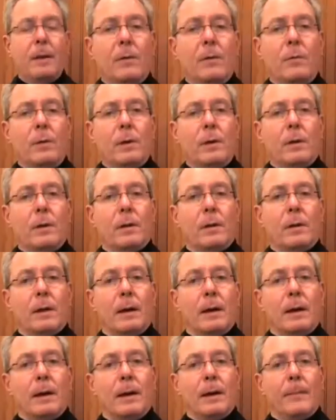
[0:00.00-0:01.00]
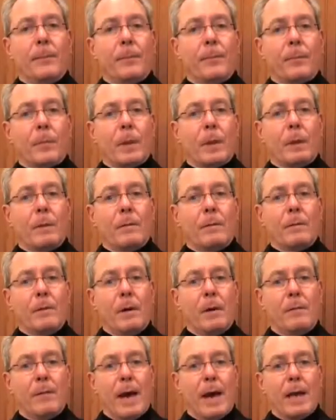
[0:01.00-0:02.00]
We'll
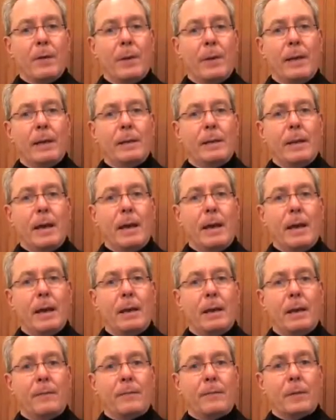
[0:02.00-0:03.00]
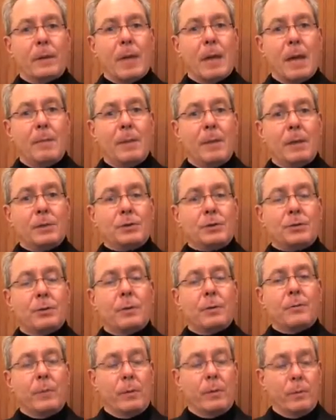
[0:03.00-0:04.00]
evaluate it, and if it can be
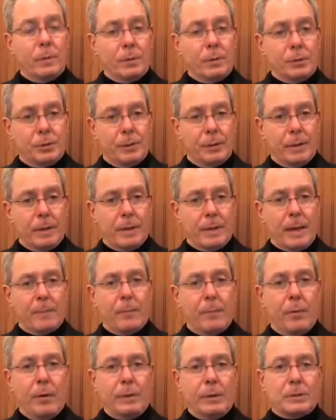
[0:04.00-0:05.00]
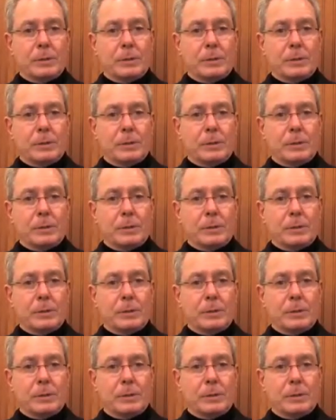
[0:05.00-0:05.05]
insured, we will insure it at that point.